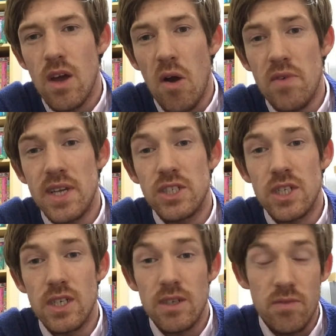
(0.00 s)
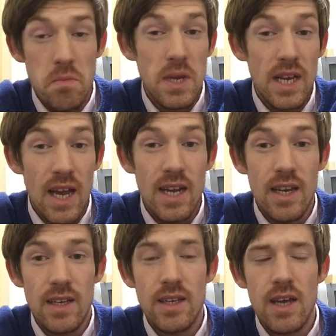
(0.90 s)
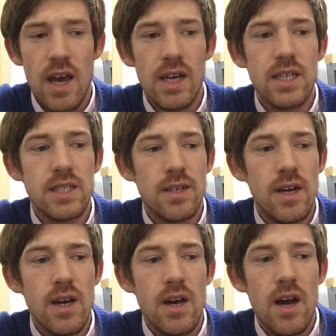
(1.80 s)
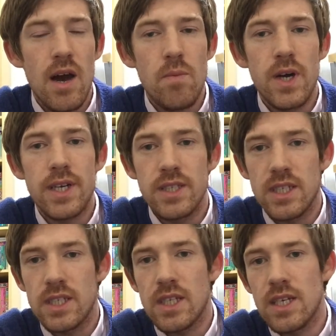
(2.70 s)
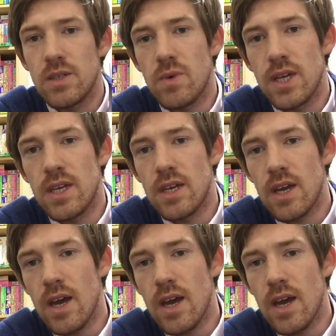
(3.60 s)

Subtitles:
of energy for me lately, because I'm working 6 days a week.